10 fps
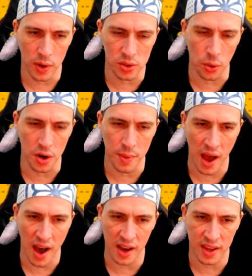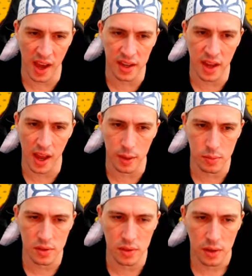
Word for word: We're talking about arcade games.